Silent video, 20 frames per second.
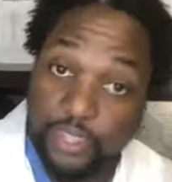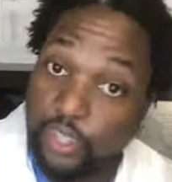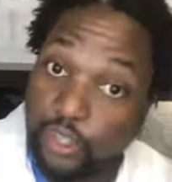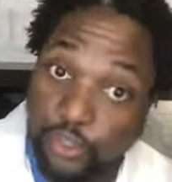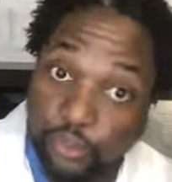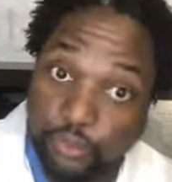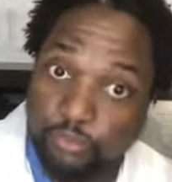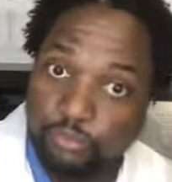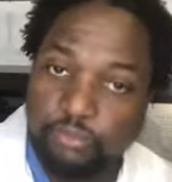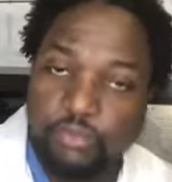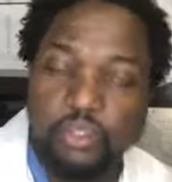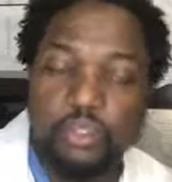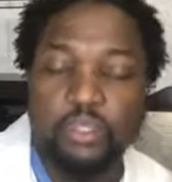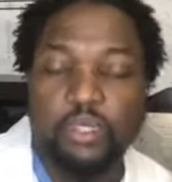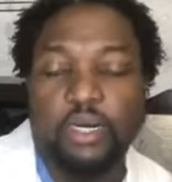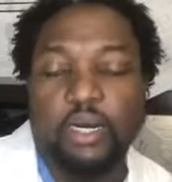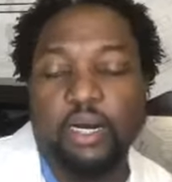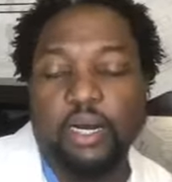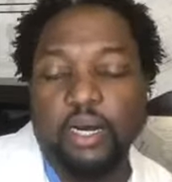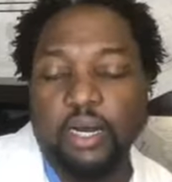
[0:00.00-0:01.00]
at home,
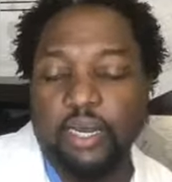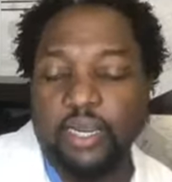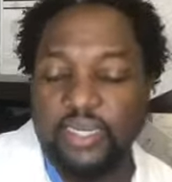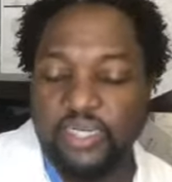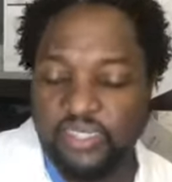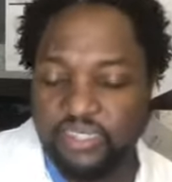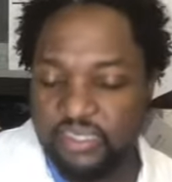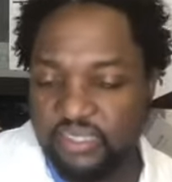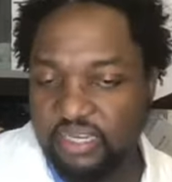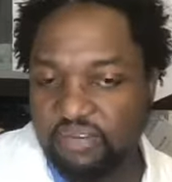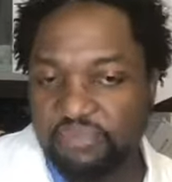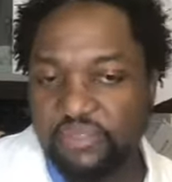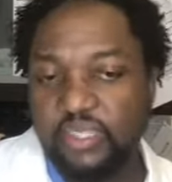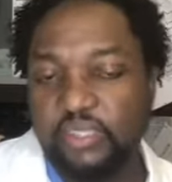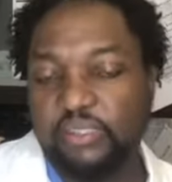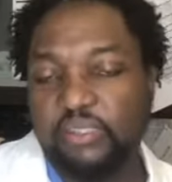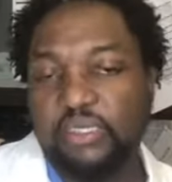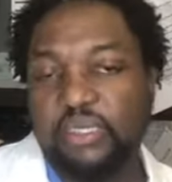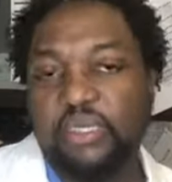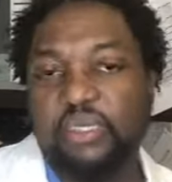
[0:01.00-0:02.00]
and it's
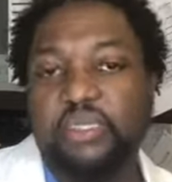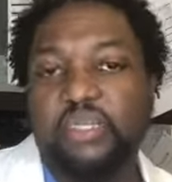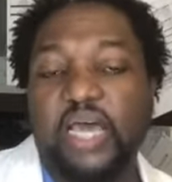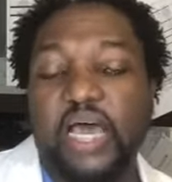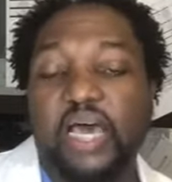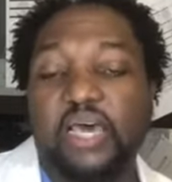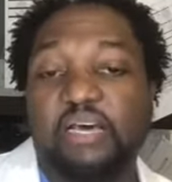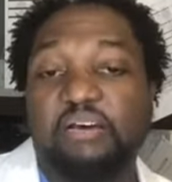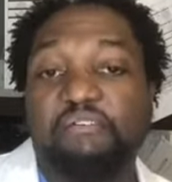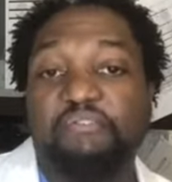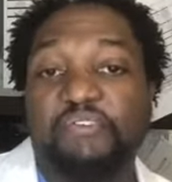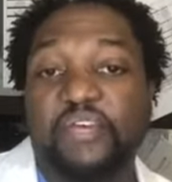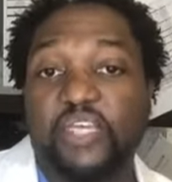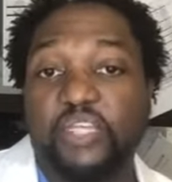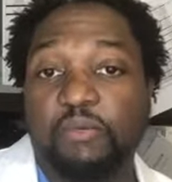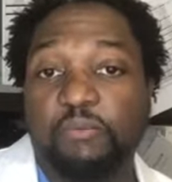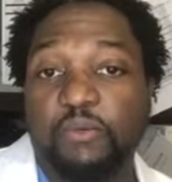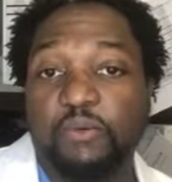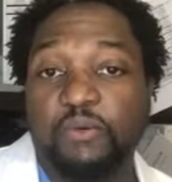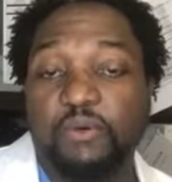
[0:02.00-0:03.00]
definitely not
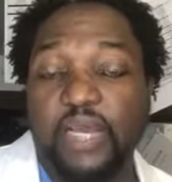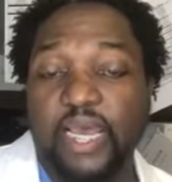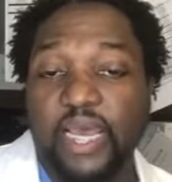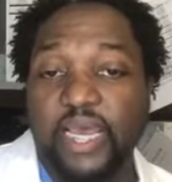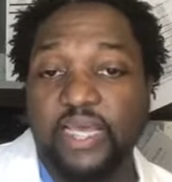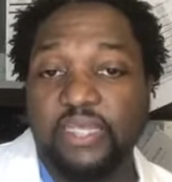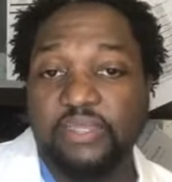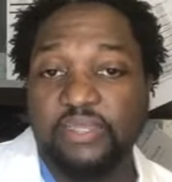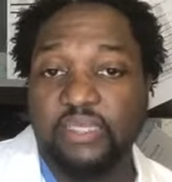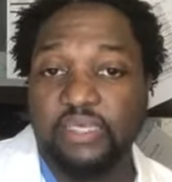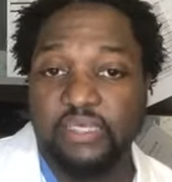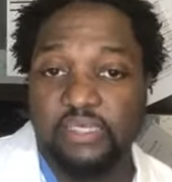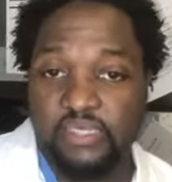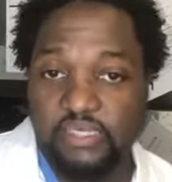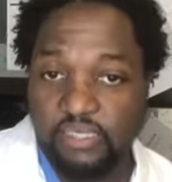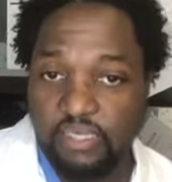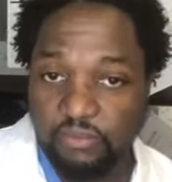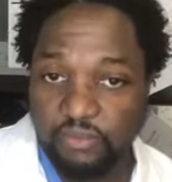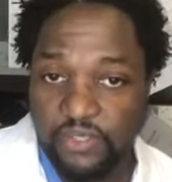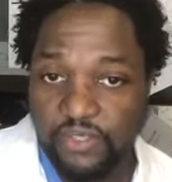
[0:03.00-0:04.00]
available at the
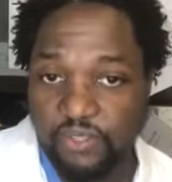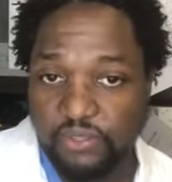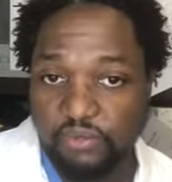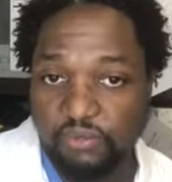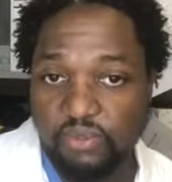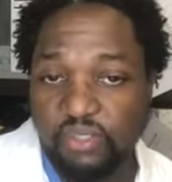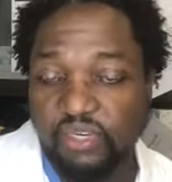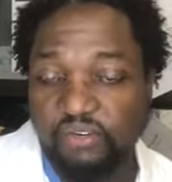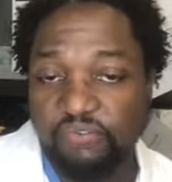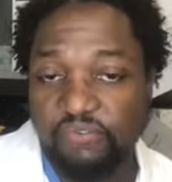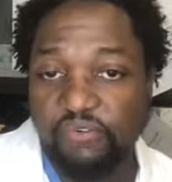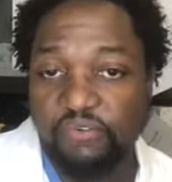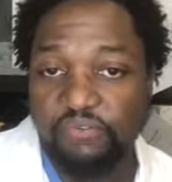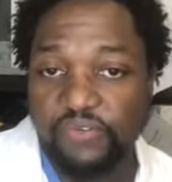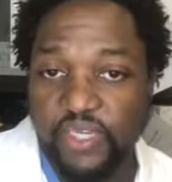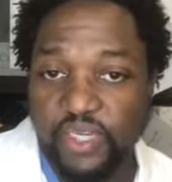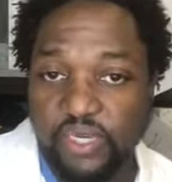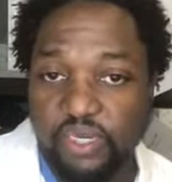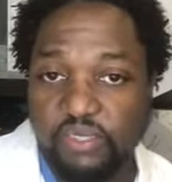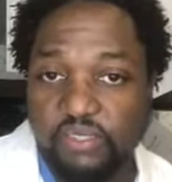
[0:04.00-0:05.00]
subacute level of
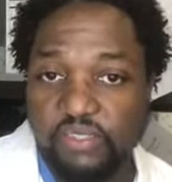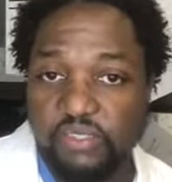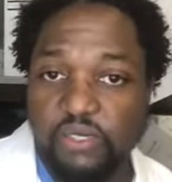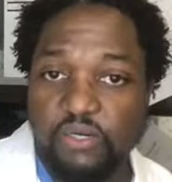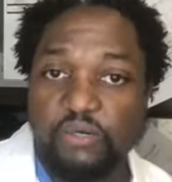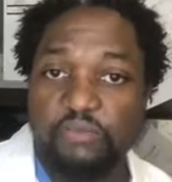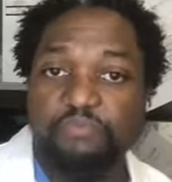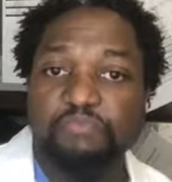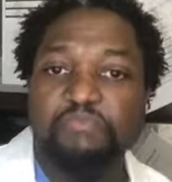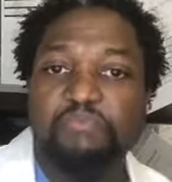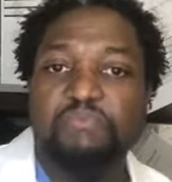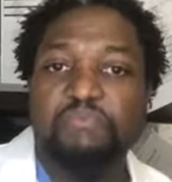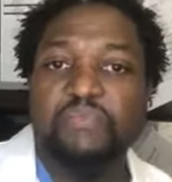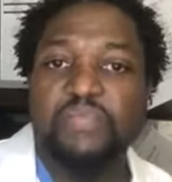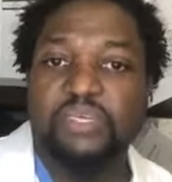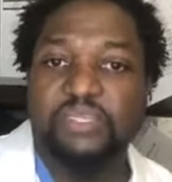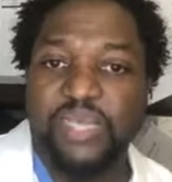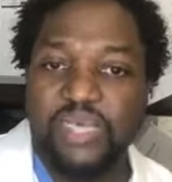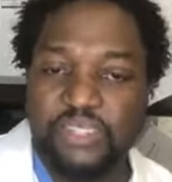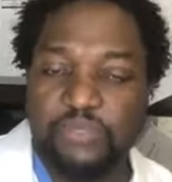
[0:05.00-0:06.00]
care. So
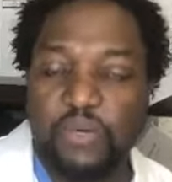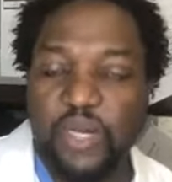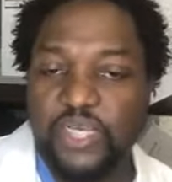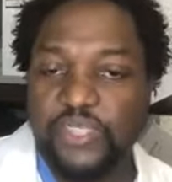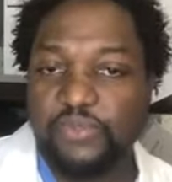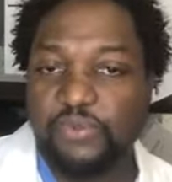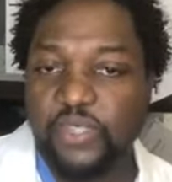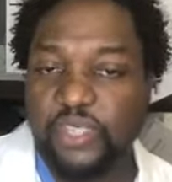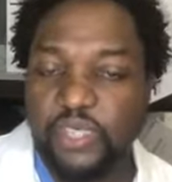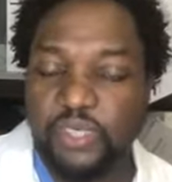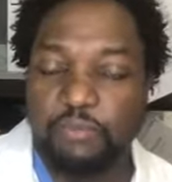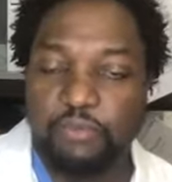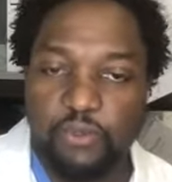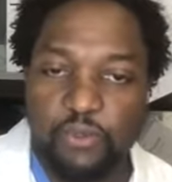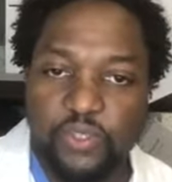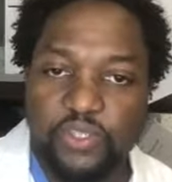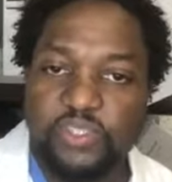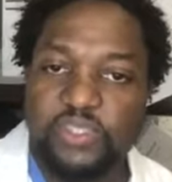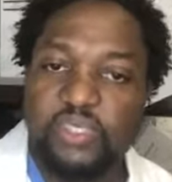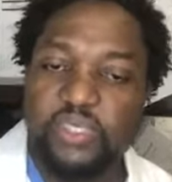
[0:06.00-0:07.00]
that's why it's really
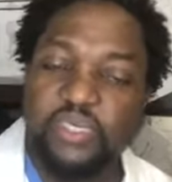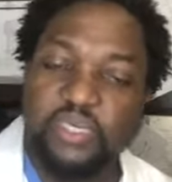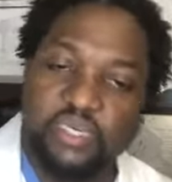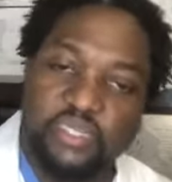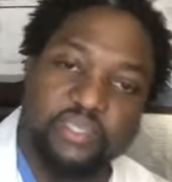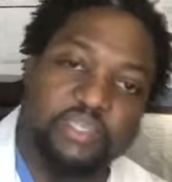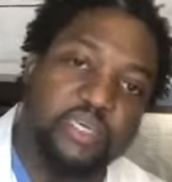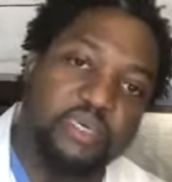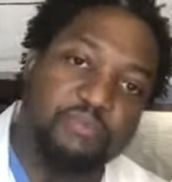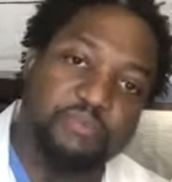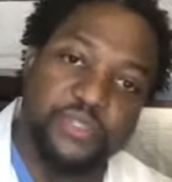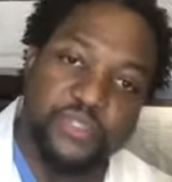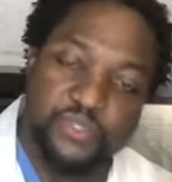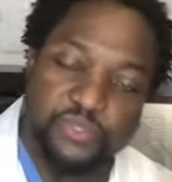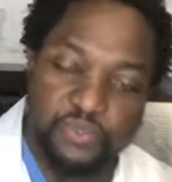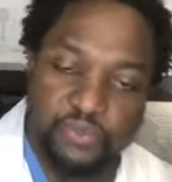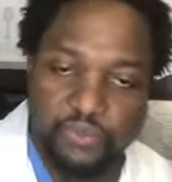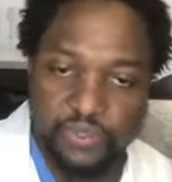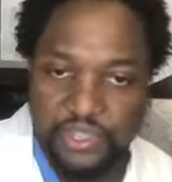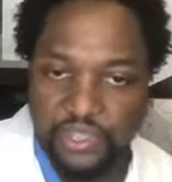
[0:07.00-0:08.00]
important to get them
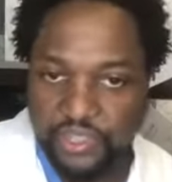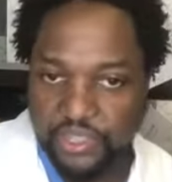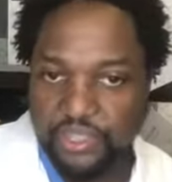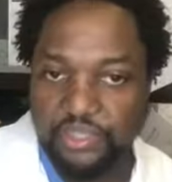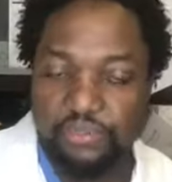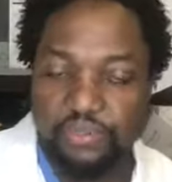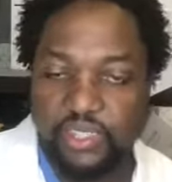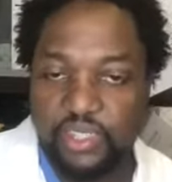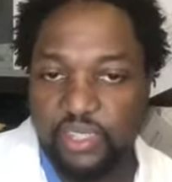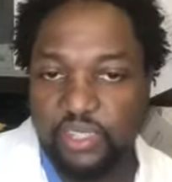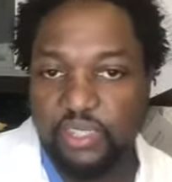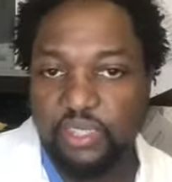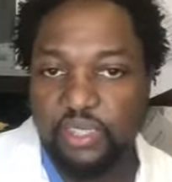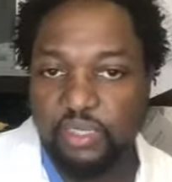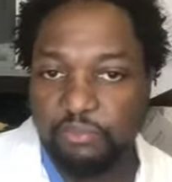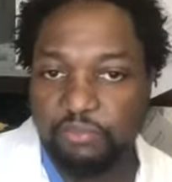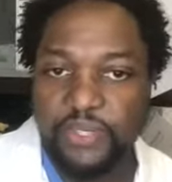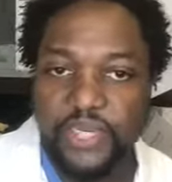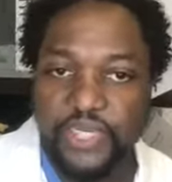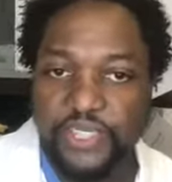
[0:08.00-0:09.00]
to acute
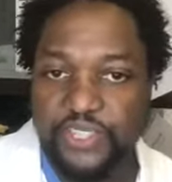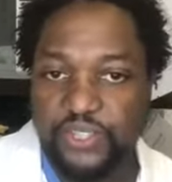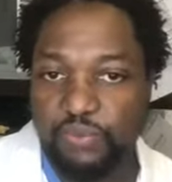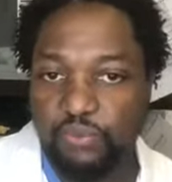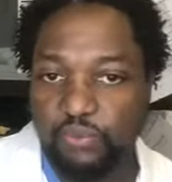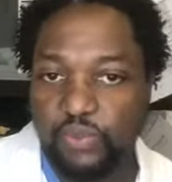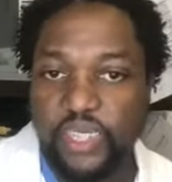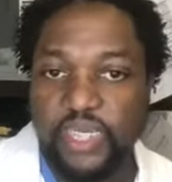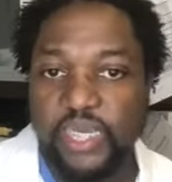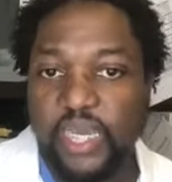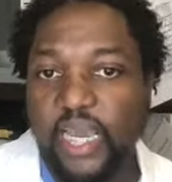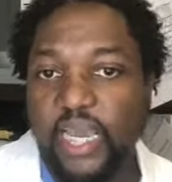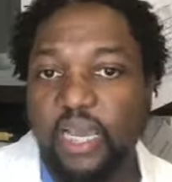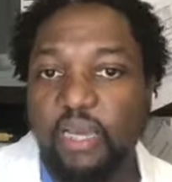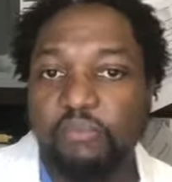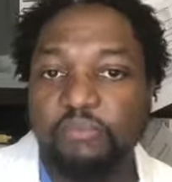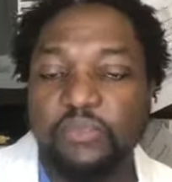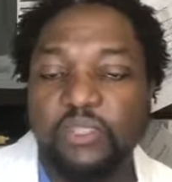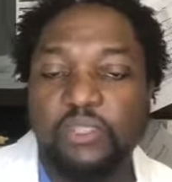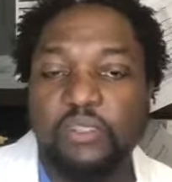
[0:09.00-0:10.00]
inpatient
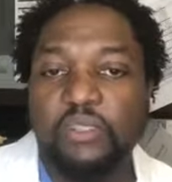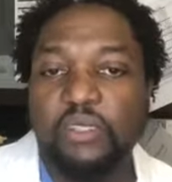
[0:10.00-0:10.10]
rehab